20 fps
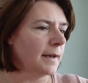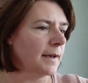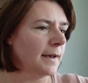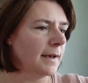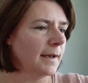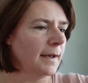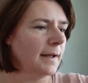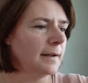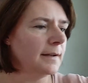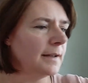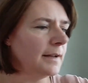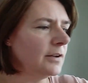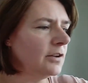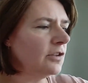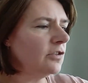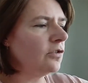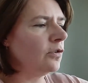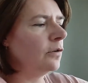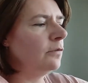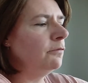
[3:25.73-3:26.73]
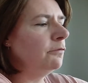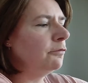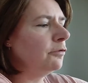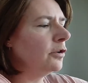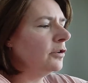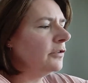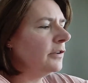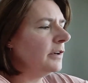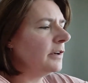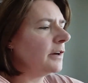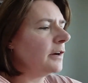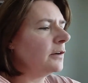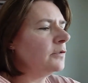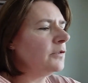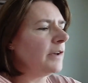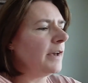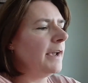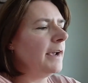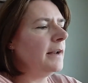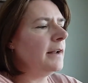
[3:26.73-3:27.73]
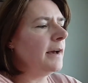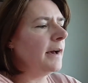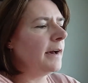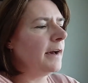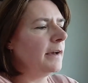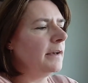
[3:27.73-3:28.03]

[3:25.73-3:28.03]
and it is on 14 count Ada.